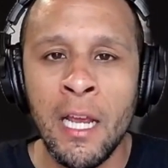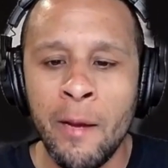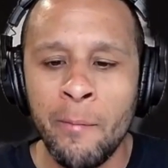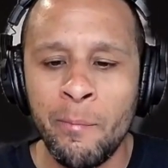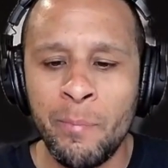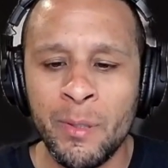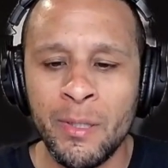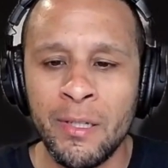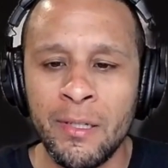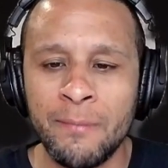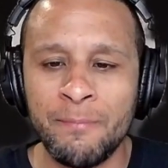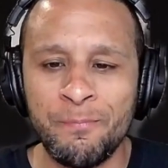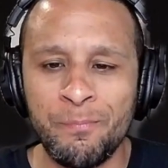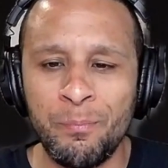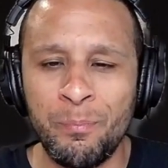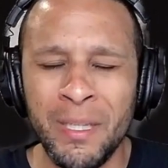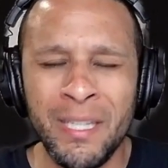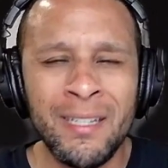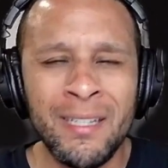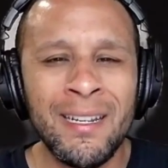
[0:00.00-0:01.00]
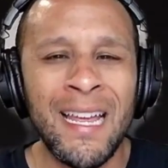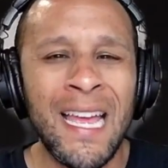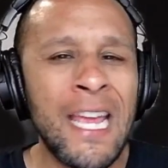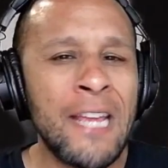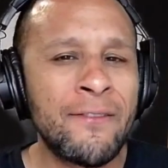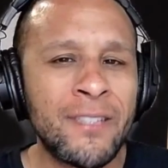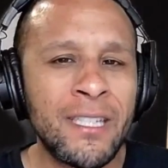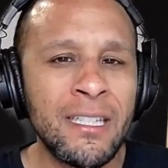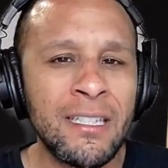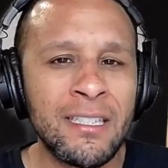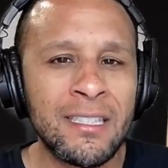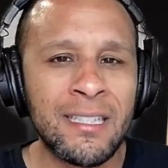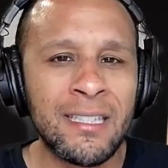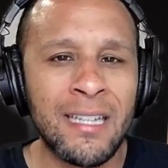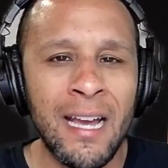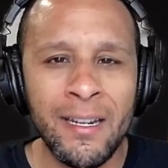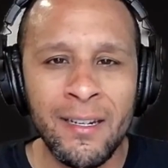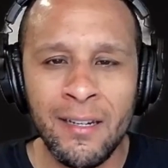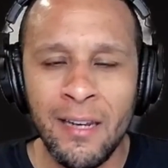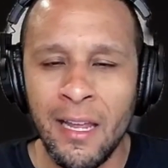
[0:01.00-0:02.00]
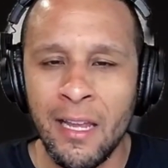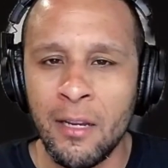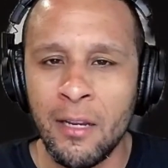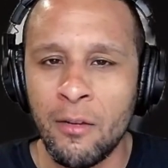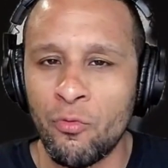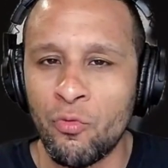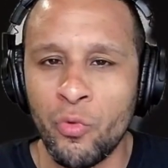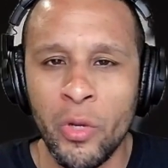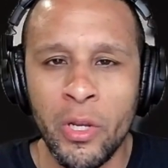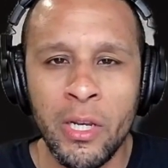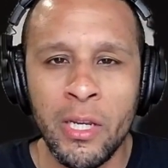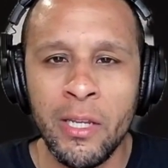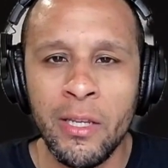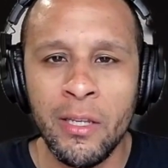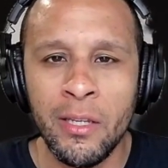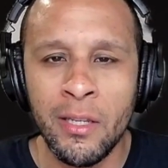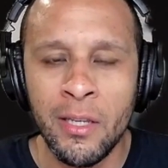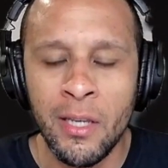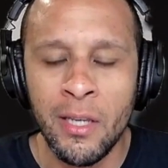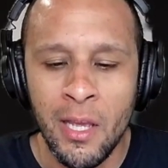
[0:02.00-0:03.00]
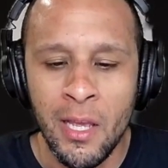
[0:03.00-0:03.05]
But being an eighth seed is kind of like really